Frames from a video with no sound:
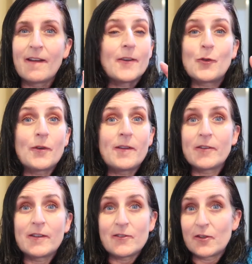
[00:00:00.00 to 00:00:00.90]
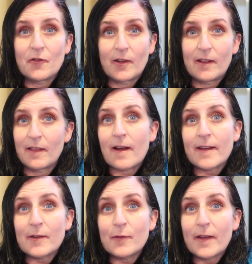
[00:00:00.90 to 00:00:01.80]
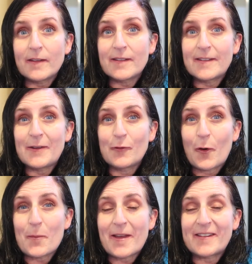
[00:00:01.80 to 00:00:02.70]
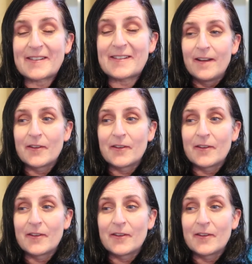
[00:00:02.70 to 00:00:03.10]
I don't even generally like fantasy romance,